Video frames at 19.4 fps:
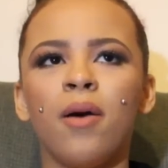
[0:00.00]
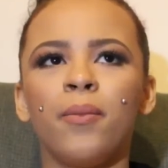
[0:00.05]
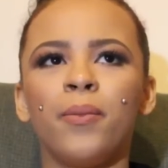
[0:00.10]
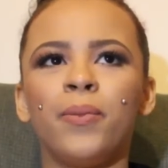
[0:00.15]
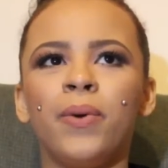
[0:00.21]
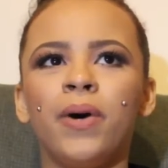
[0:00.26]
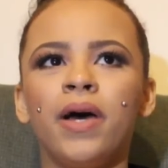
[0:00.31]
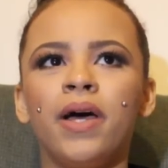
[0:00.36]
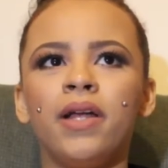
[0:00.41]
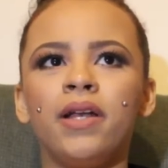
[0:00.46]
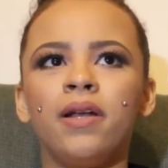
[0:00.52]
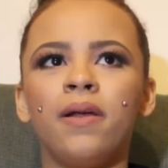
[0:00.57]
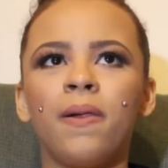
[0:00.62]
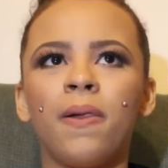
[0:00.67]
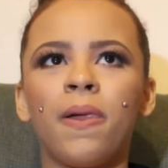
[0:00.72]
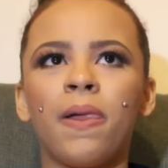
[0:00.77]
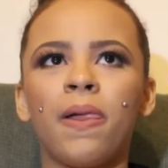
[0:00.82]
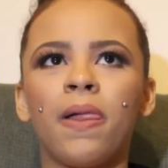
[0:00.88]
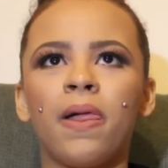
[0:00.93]
But
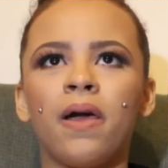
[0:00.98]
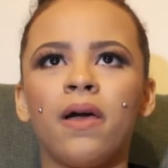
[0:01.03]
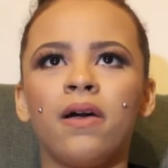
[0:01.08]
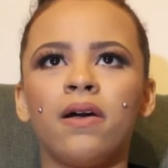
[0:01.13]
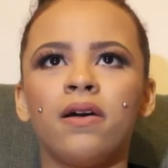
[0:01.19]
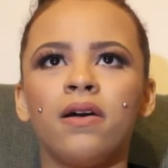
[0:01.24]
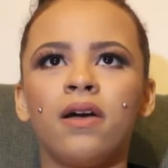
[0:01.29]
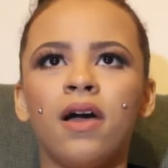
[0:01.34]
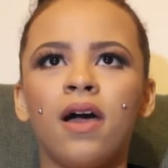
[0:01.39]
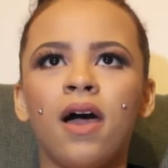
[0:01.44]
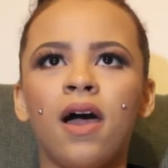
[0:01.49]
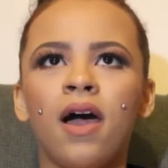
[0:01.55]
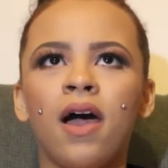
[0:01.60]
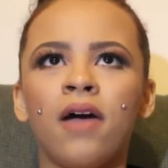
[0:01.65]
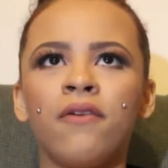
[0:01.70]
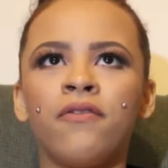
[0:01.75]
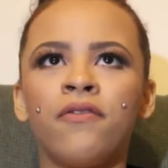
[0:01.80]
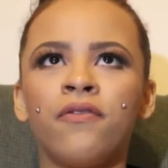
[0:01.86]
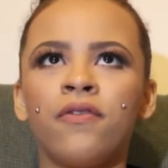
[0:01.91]

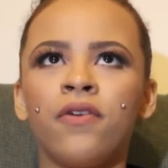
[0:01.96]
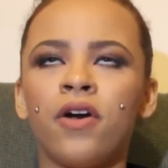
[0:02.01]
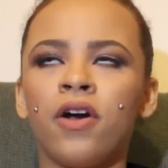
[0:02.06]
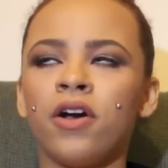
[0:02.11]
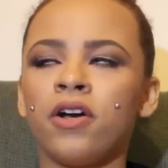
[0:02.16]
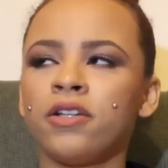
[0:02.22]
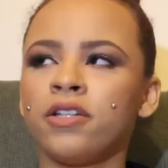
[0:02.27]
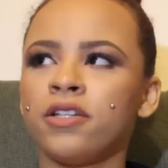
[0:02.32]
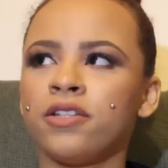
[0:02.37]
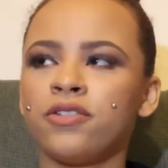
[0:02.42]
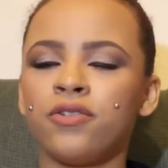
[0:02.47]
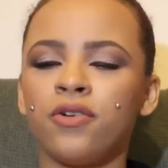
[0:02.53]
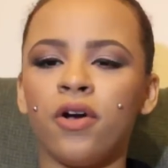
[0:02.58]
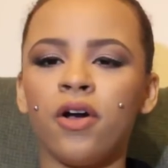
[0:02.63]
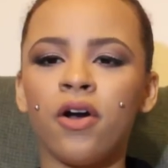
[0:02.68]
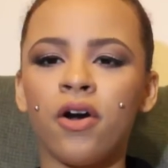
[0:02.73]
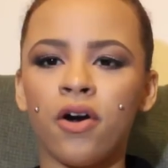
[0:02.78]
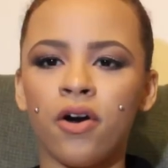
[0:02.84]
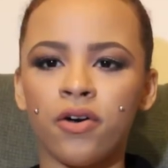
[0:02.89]
I've heard this
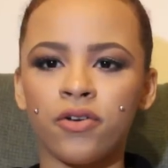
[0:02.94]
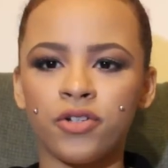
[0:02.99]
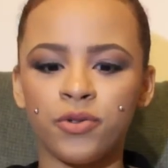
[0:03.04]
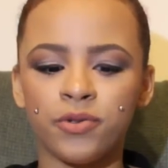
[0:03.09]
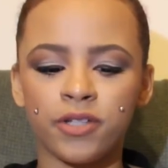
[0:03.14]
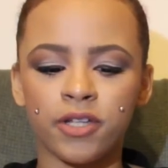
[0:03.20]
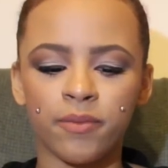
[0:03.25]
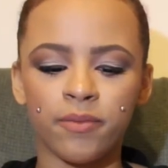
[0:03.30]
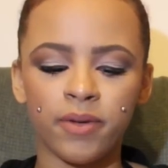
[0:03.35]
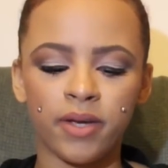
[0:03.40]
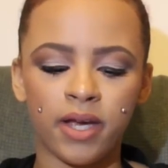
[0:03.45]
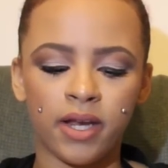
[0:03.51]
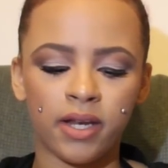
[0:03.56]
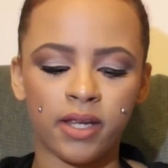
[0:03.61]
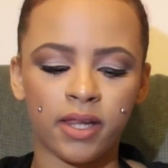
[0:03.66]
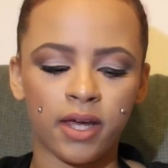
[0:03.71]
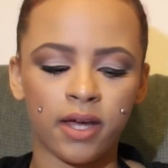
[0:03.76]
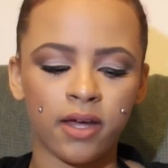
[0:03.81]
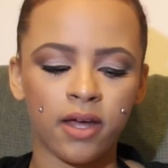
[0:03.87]
girl, she was
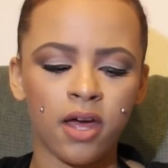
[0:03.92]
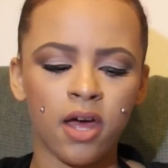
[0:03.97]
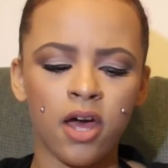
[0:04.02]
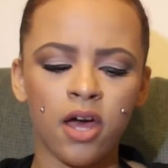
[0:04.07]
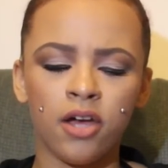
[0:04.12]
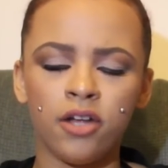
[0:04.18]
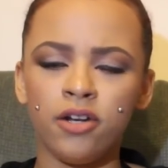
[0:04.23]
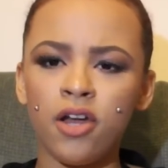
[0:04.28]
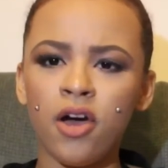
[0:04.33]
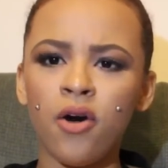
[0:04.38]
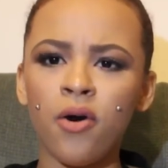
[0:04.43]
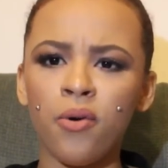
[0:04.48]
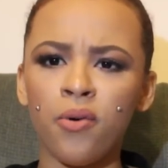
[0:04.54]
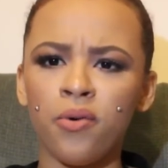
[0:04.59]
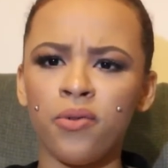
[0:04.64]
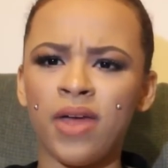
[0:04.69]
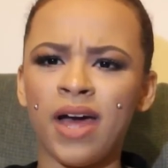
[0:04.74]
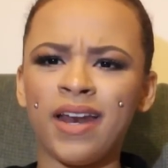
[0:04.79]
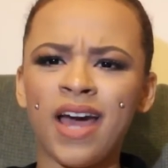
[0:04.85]
complaining like,
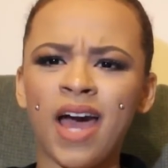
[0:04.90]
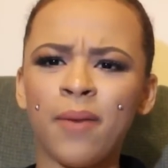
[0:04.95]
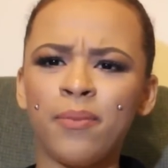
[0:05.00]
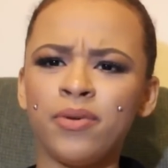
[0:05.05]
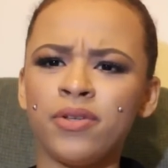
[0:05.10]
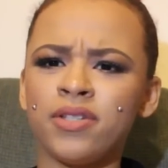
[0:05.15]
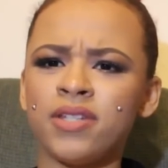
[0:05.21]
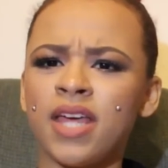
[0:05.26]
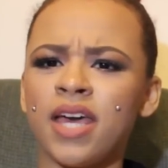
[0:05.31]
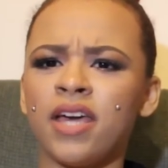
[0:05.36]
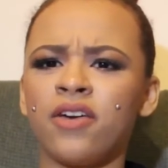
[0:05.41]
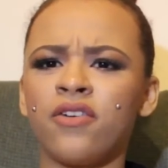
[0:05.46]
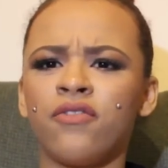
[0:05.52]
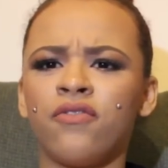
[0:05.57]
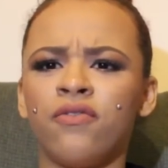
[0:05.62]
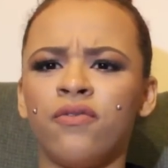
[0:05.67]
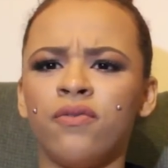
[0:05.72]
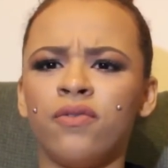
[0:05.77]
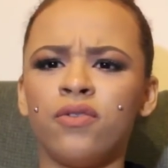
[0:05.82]
no, that app is like
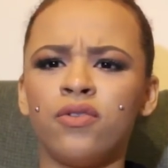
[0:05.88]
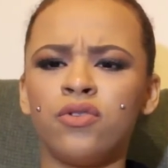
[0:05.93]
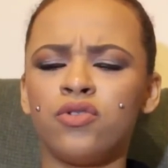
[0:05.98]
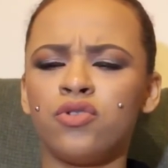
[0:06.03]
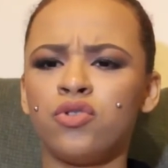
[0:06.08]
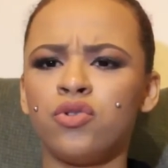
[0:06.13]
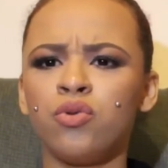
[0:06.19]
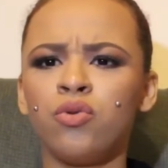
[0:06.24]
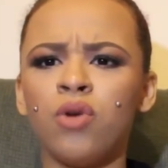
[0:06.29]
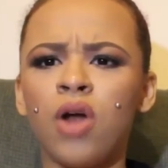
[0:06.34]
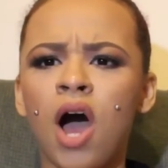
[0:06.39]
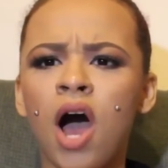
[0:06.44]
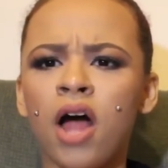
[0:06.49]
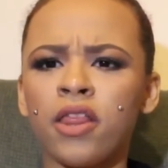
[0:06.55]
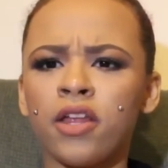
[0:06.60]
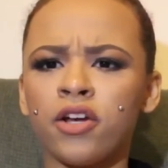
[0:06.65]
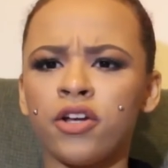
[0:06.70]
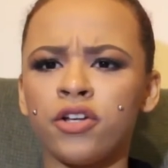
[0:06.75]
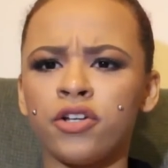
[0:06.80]
$2,
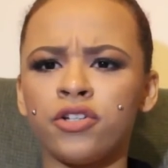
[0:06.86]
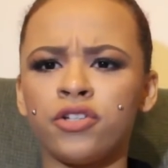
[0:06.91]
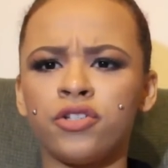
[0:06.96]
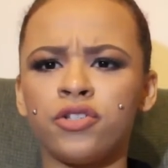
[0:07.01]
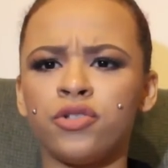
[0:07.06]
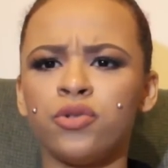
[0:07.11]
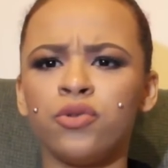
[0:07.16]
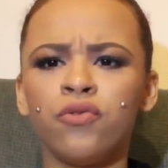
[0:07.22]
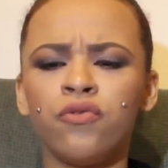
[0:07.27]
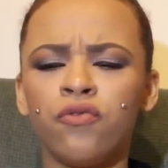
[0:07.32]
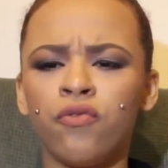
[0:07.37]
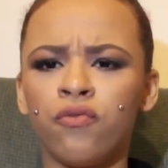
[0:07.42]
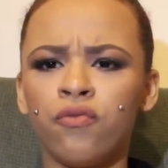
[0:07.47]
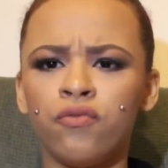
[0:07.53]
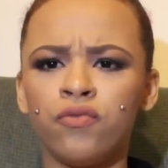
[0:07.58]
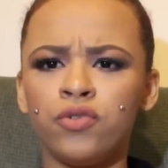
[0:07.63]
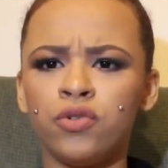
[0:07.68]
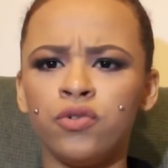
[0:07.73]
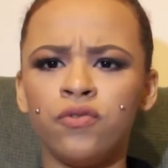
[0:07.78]

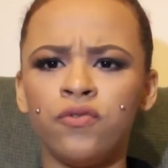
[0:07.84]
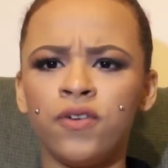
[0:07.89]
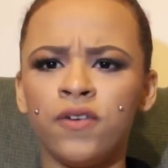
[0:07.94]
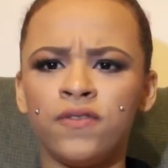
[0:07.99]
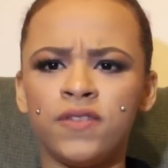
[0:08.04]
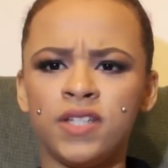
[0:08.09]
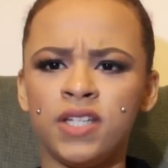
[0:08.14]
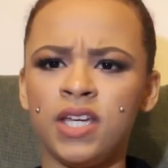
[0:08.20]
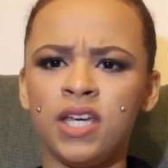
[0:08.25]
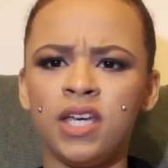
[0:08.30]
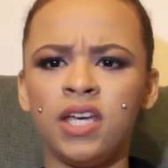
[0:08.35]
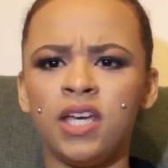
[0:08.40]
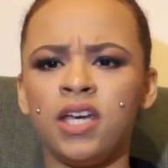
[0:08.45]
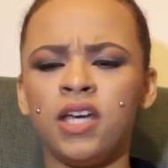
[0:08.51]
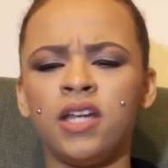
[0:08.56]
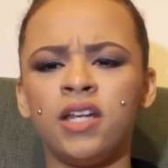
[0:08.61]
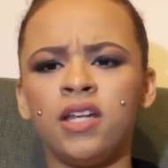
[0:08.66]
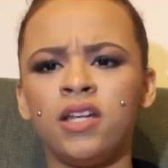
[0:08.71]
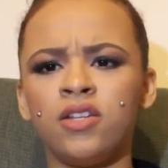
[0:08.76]

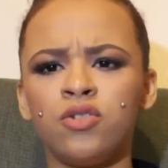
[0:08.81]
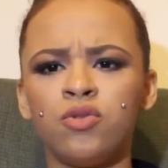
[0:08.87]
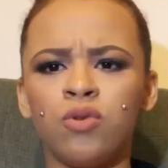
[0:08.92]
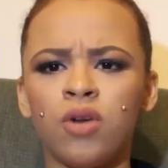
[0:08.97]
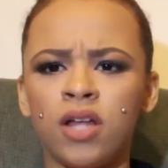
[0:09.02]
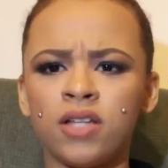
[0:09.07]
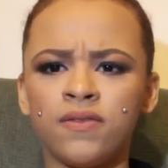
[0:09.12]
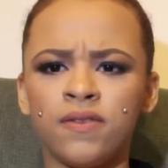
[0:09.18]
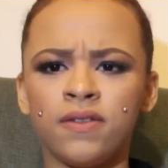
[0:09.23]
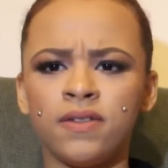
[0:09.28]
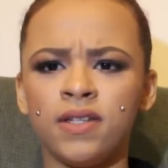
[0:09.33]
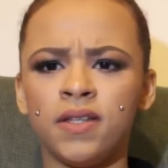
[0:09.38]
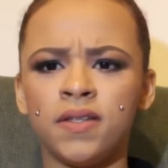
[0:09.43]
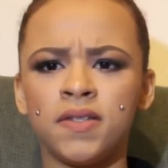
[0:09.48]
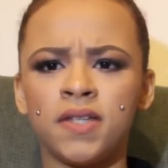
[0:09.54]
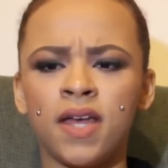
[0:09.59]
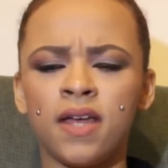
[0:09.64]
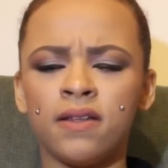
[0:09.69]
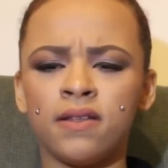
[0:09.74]

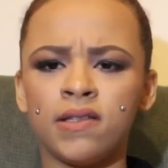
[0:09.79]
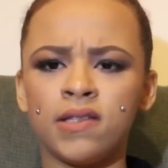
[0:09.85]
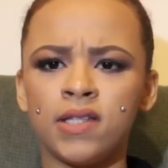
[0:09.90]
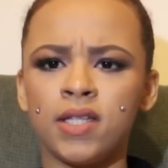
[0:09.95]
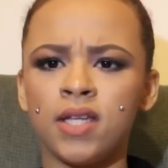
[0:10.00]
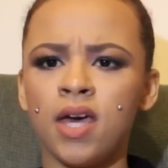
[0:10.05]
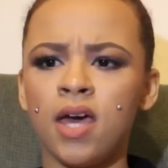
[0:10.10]
$2.15.